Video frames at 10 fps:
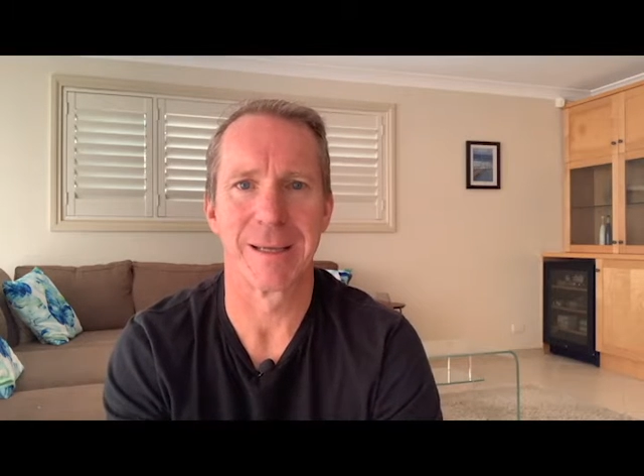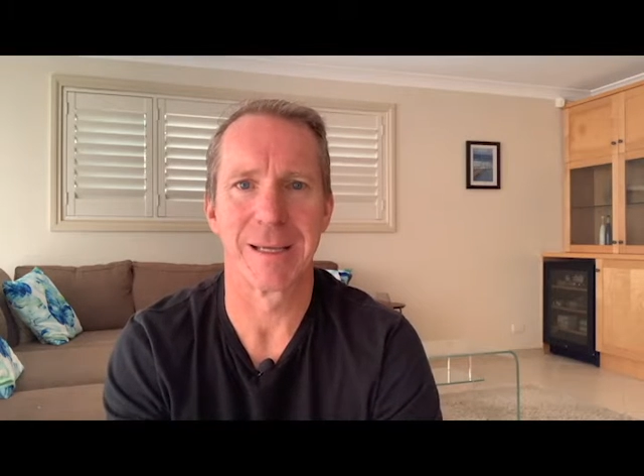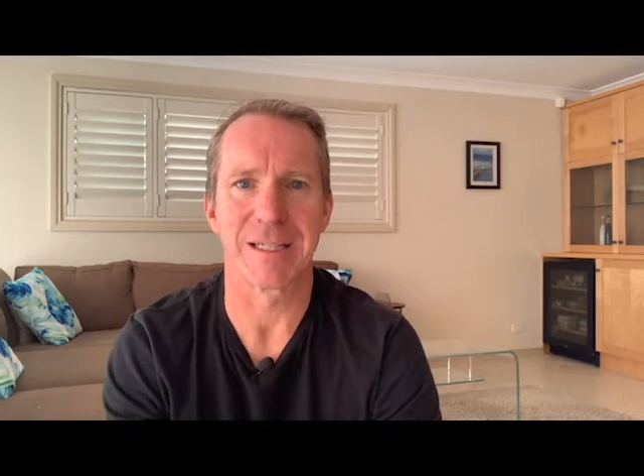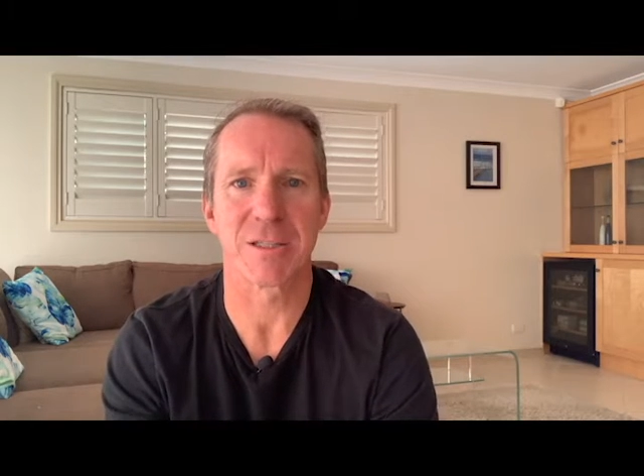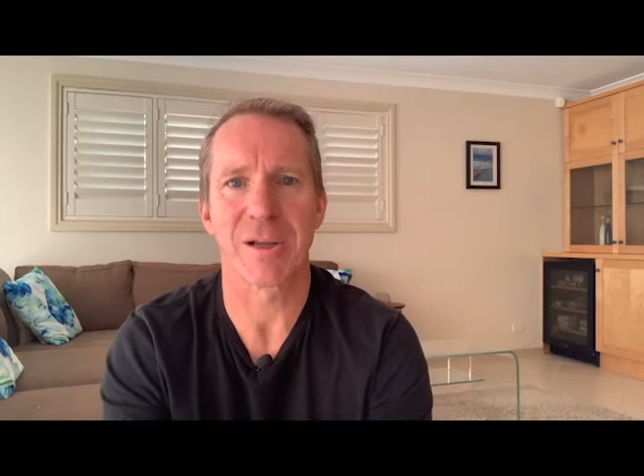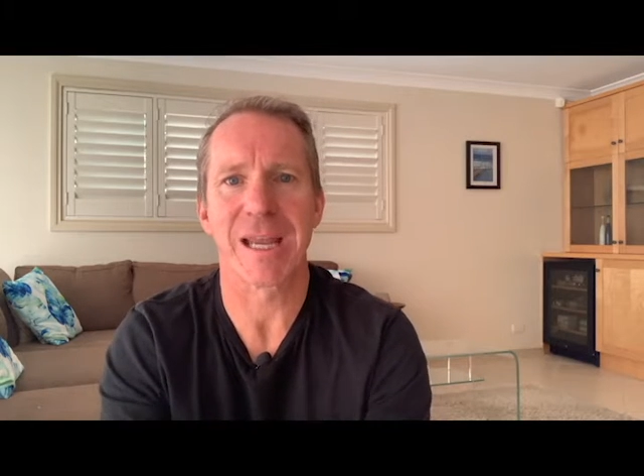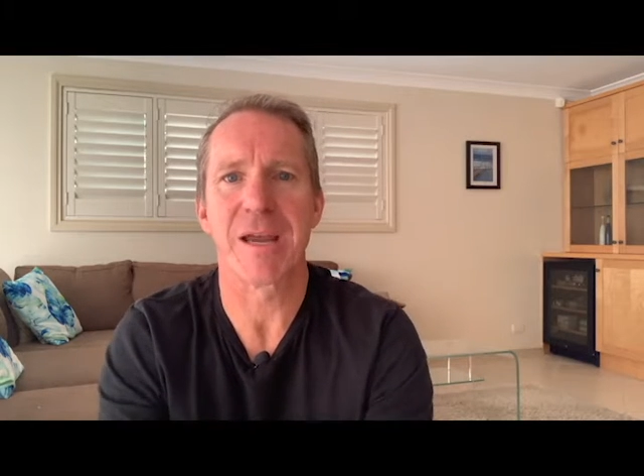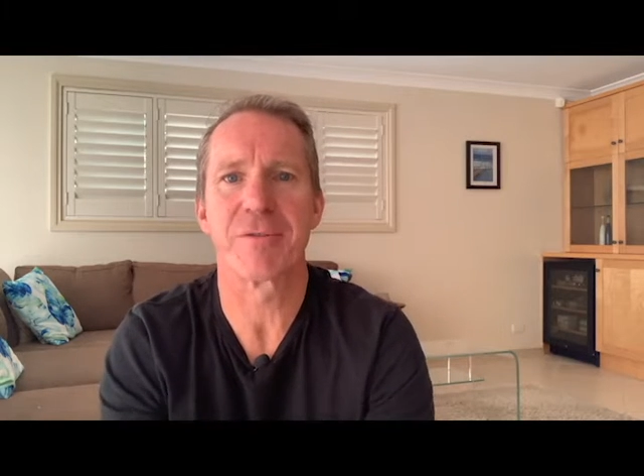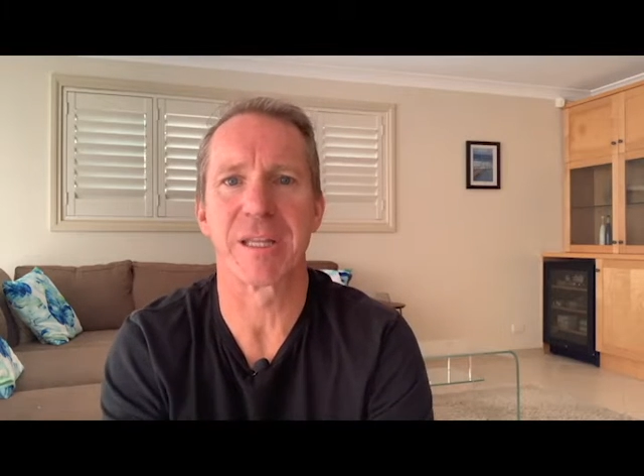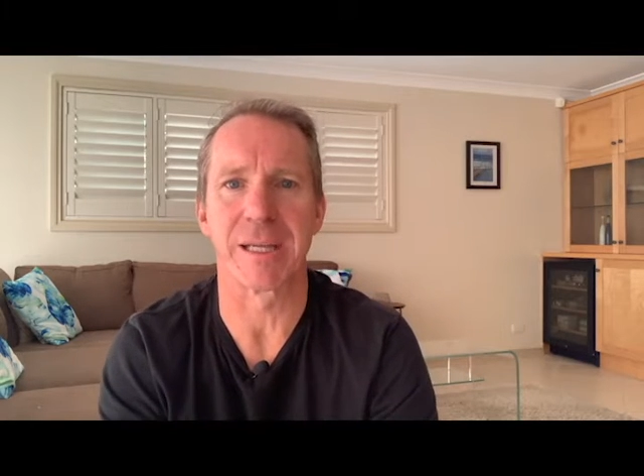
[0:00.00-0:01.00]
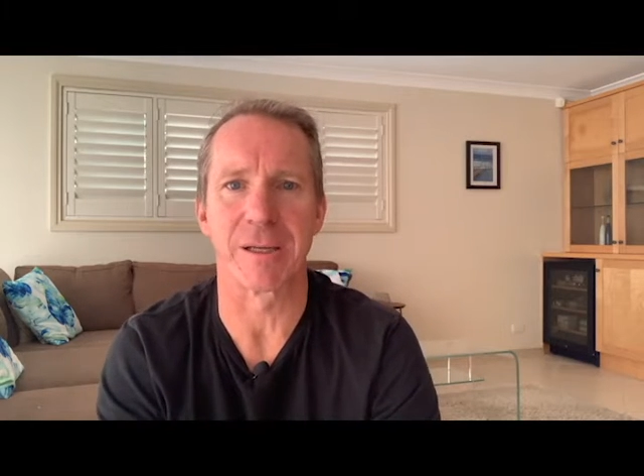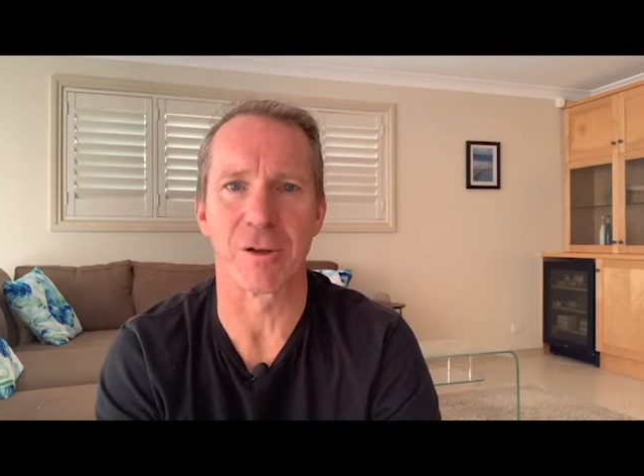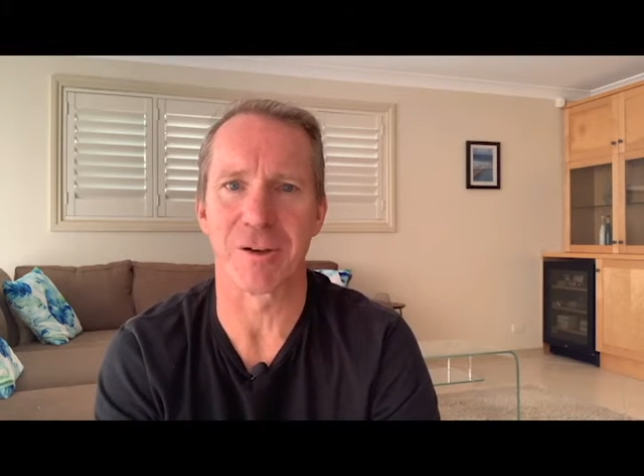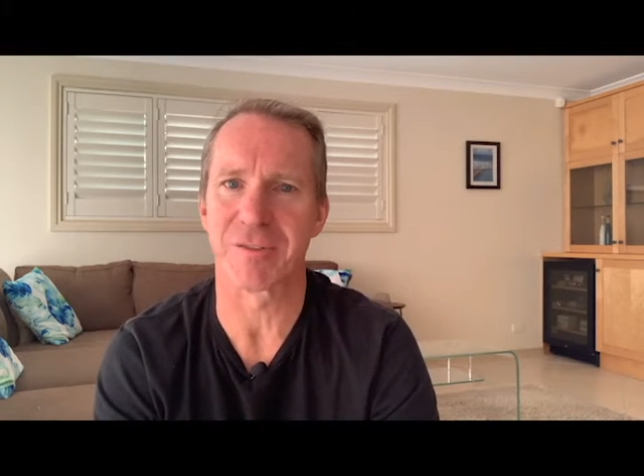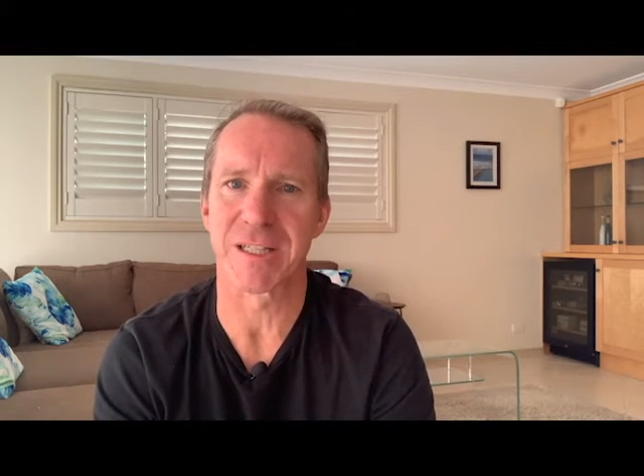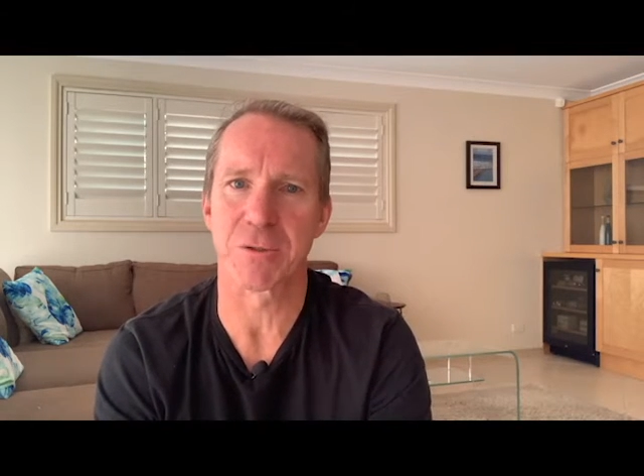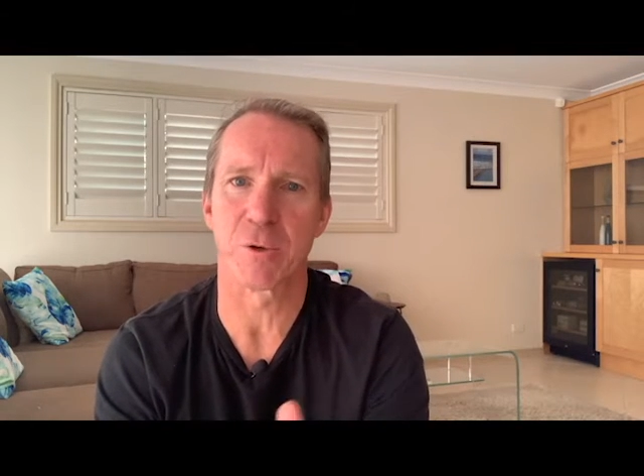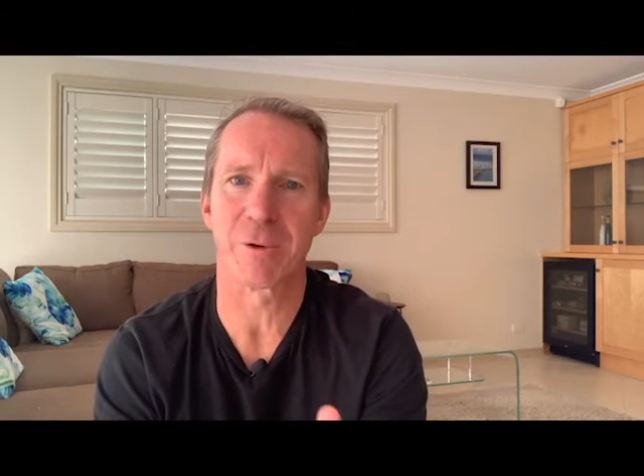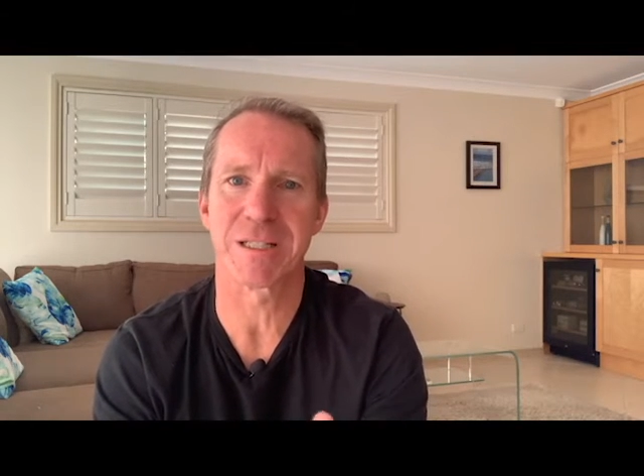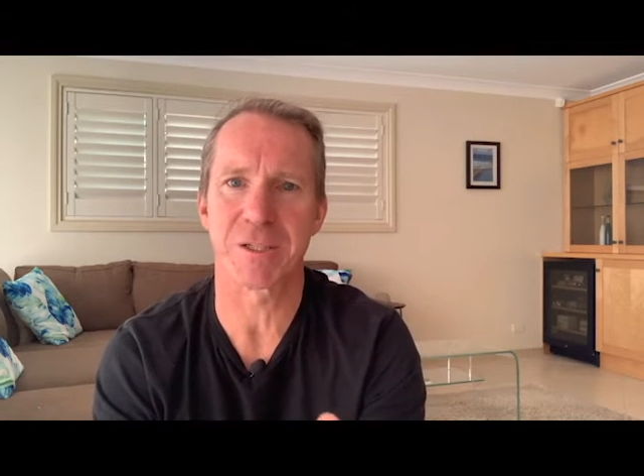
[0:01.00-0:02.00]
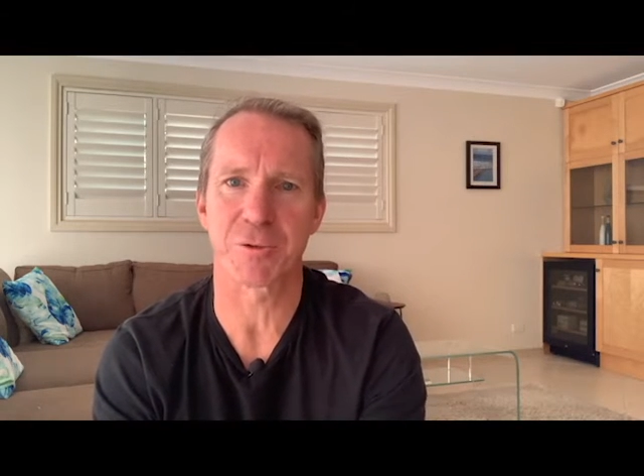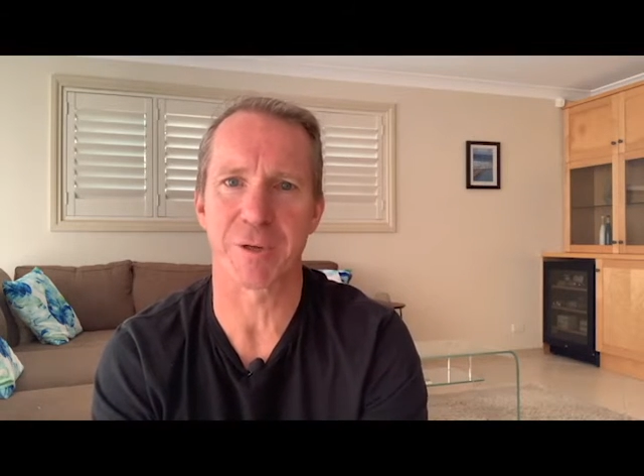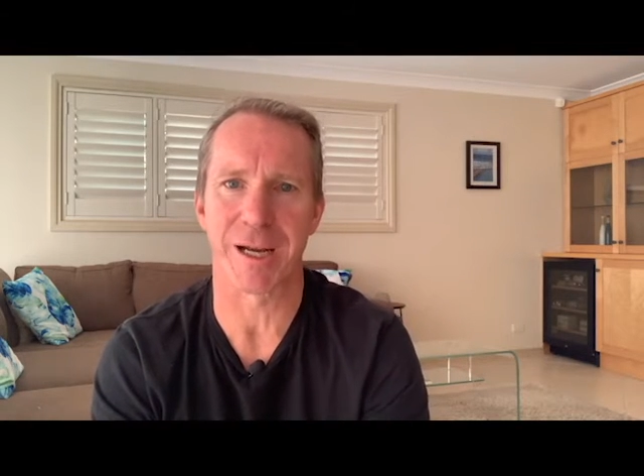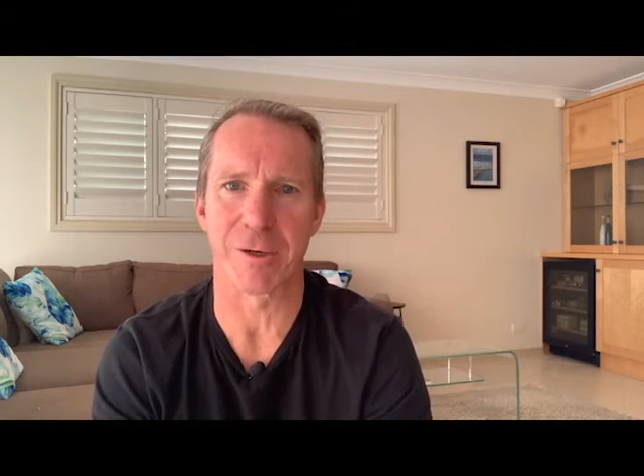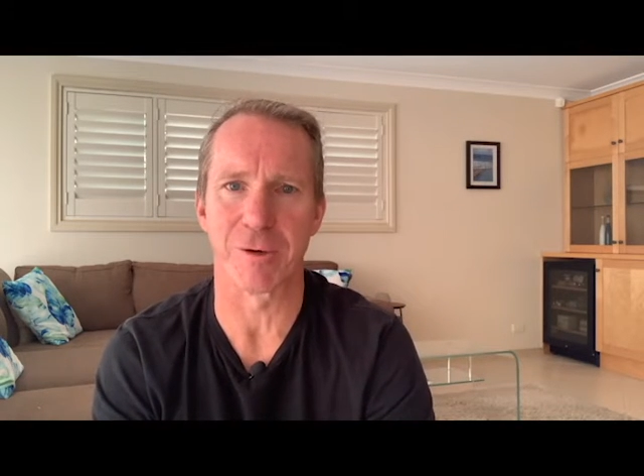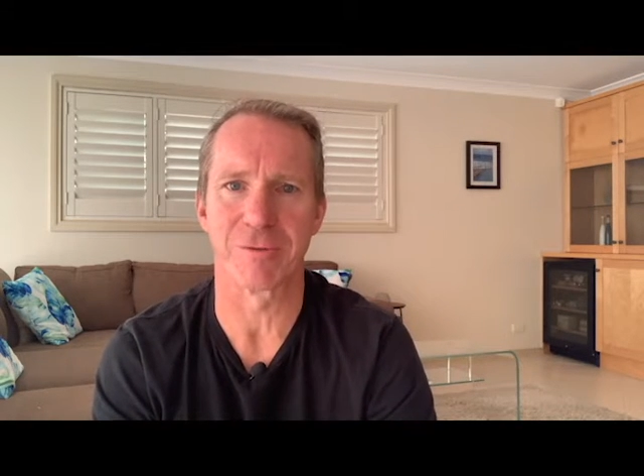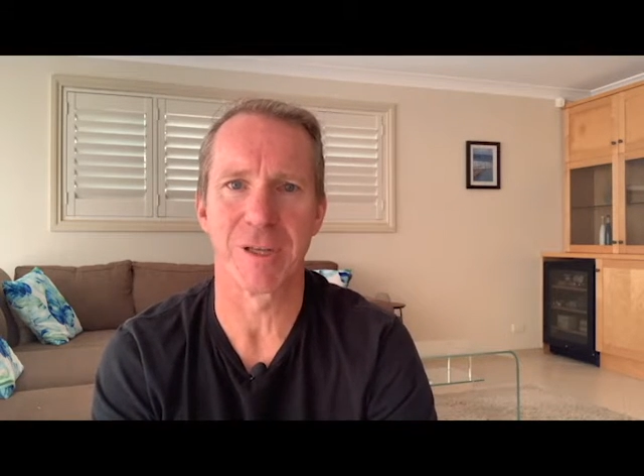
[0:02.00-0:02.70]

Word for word: It's like everything in life, there's always a trade-off.